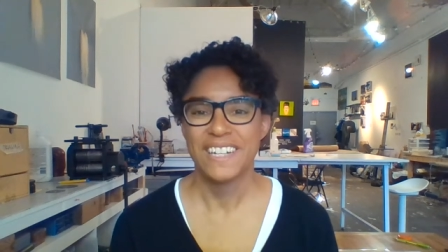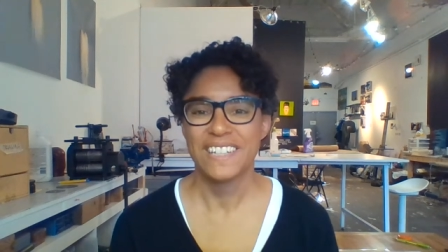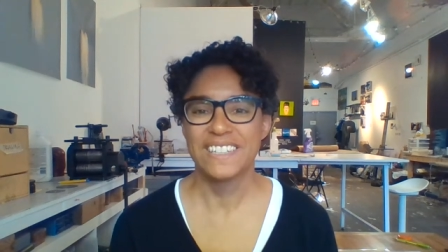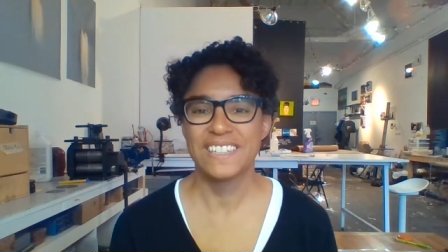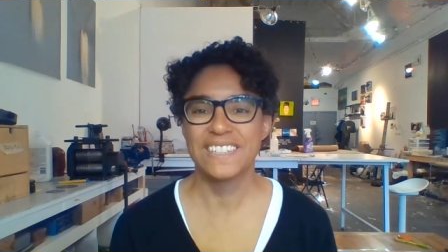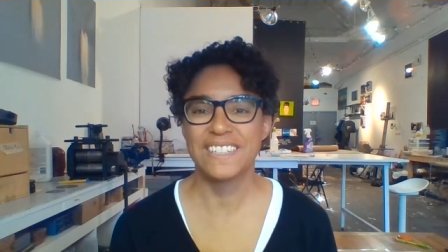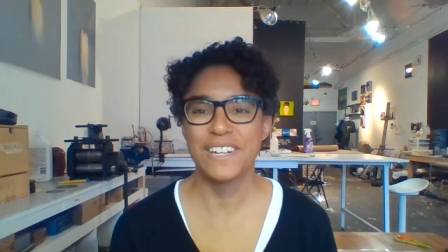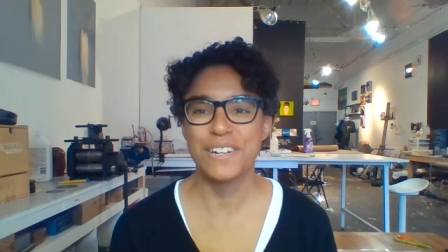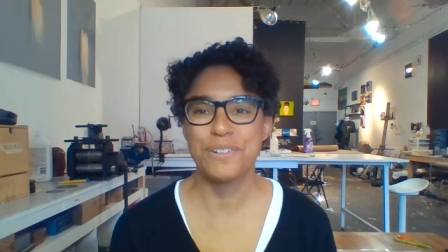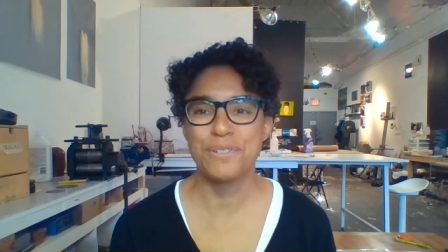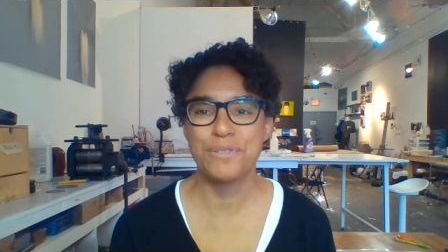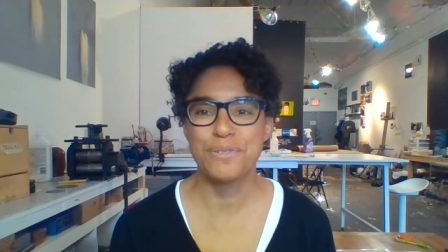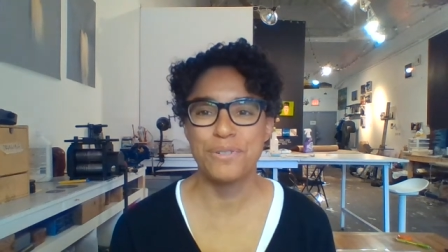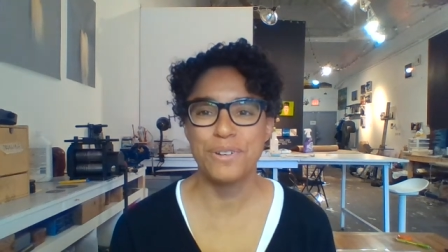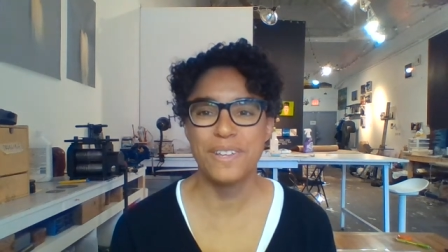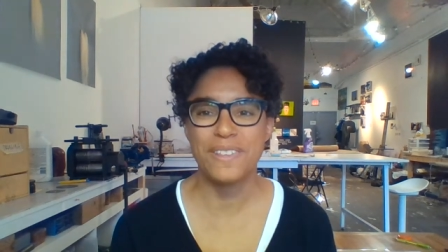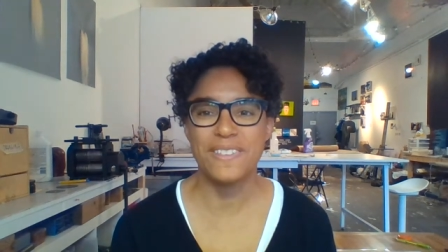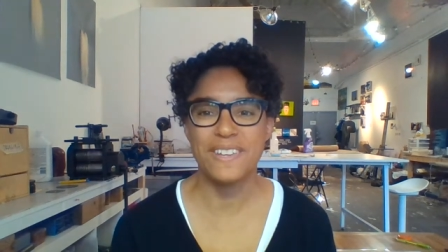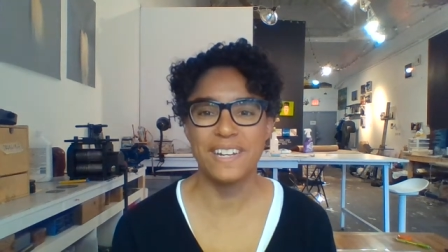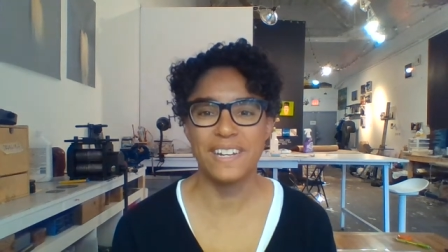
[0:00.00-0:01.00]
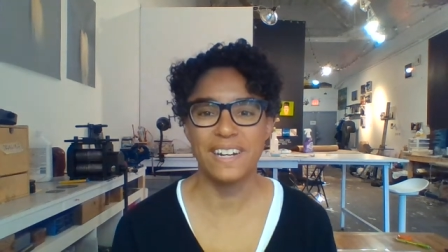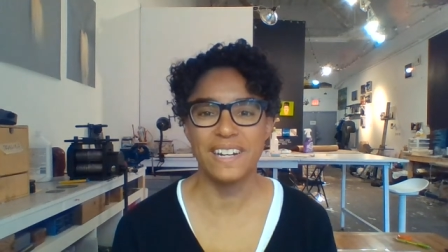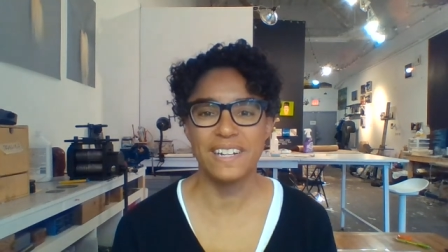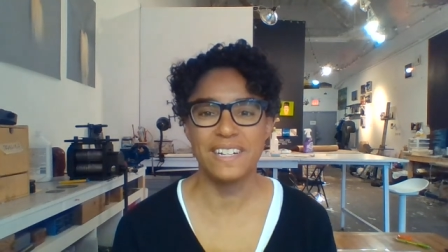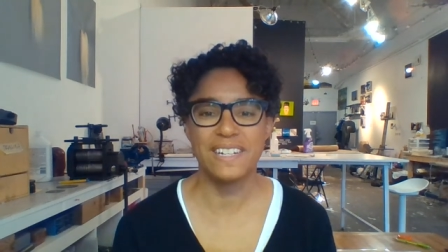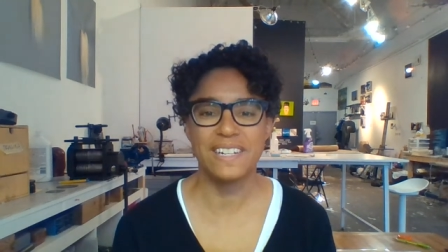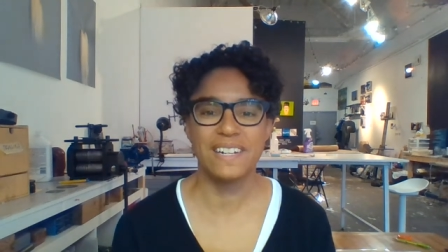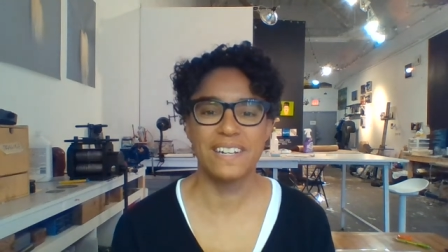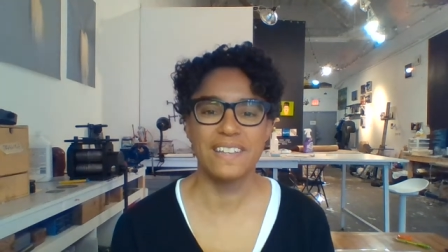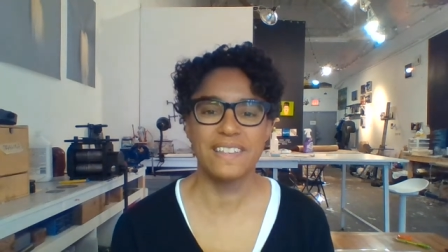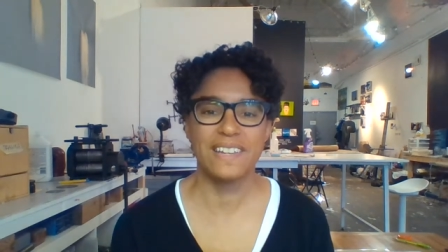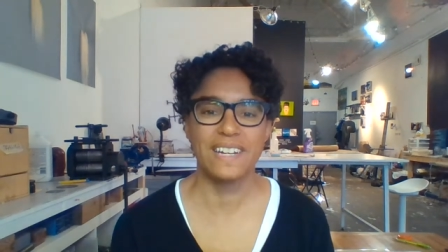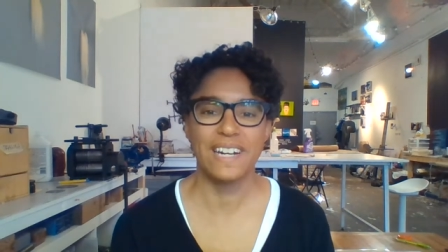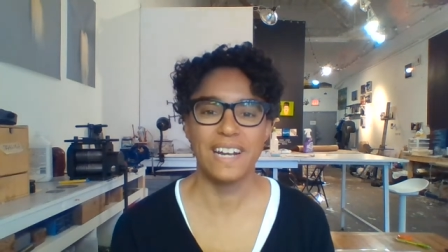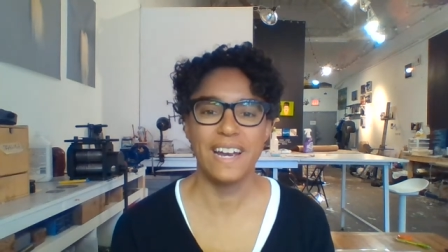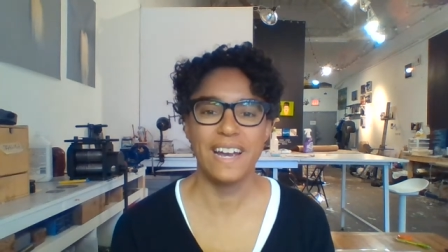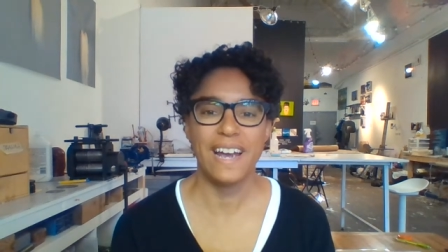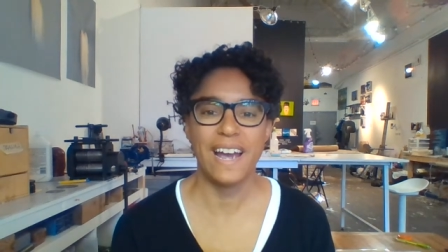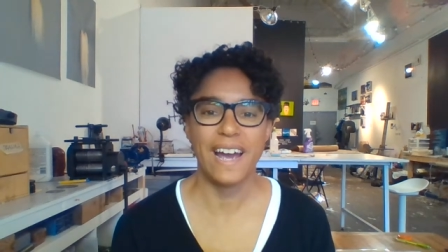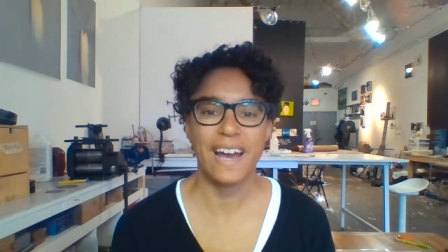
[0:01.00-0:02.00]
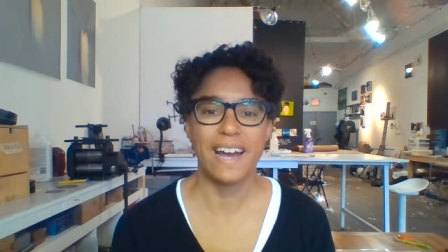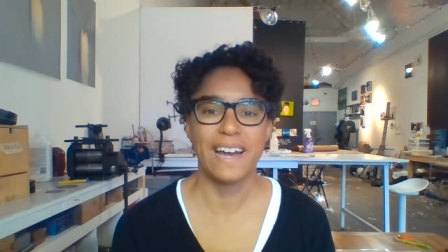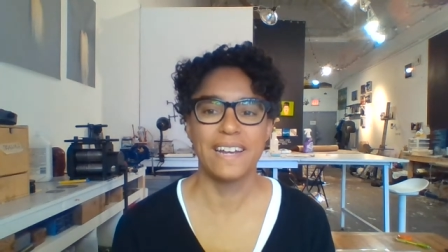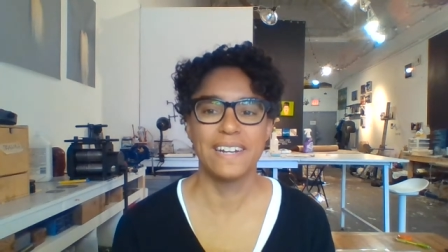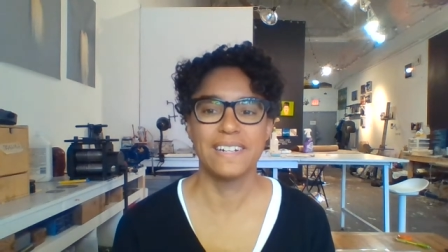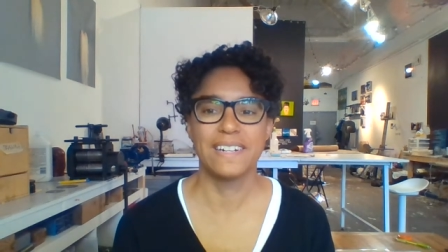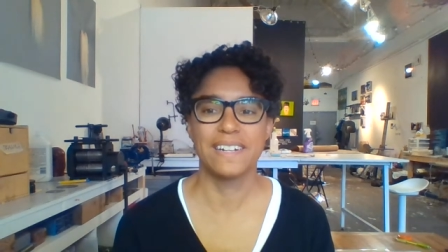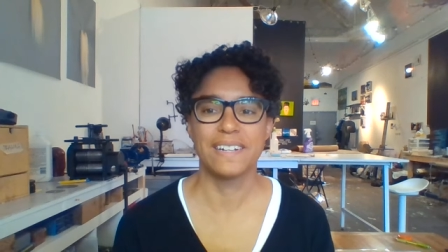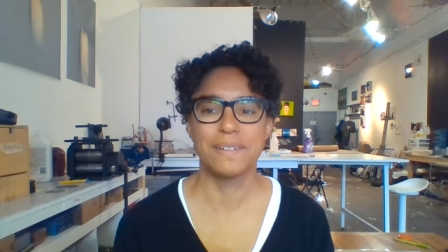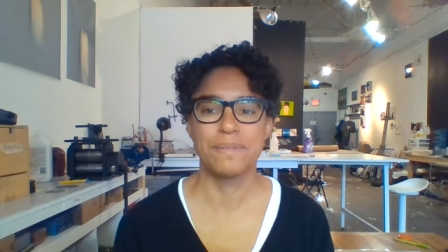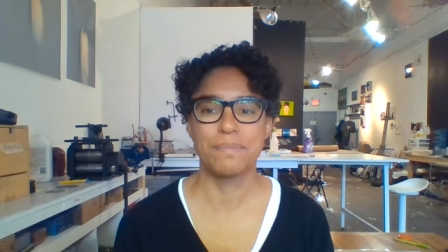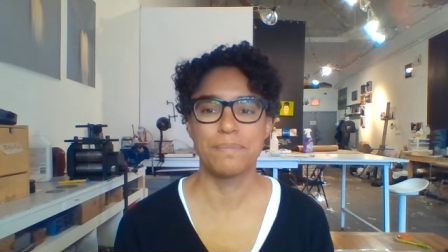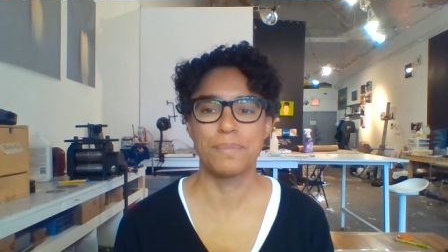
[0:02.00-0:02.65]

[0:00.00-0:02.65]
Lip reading: So the idea that I had,